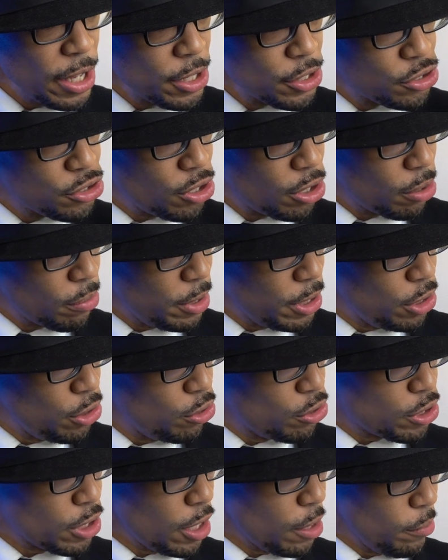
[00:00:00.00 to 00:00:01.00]
Gentlemen,
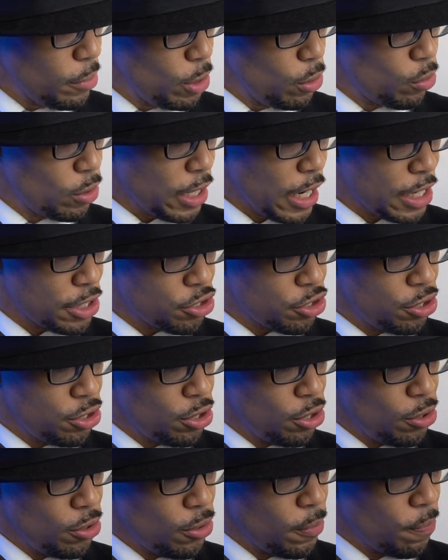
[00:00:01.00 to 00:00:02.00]
you tell me what I should
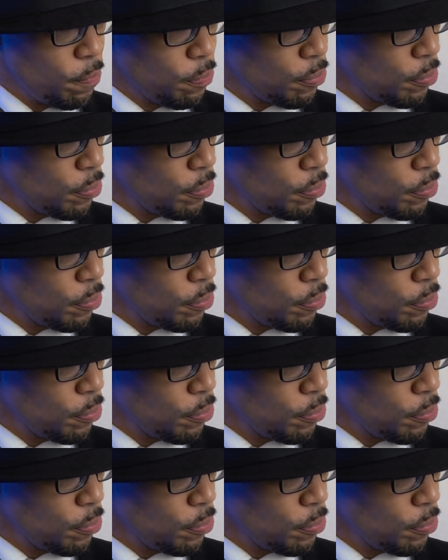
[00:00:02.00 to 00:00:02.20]
do.